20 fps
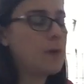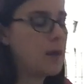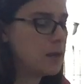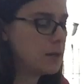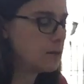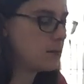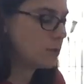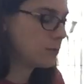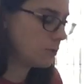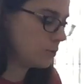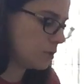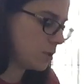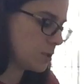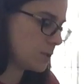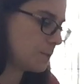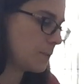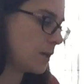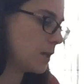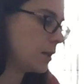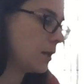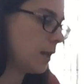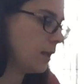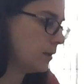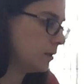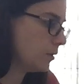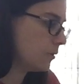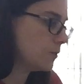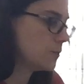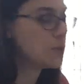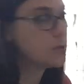and Crispin
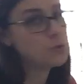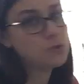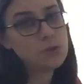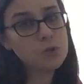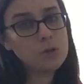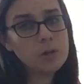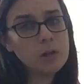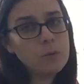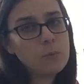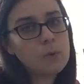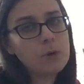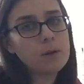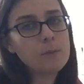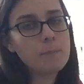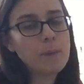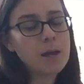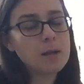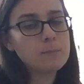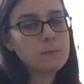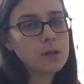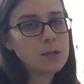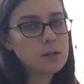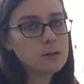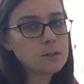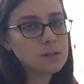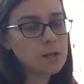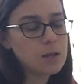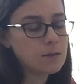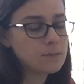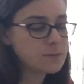and Lucy and Junie were in a pen by
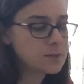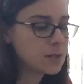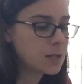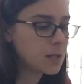themselves.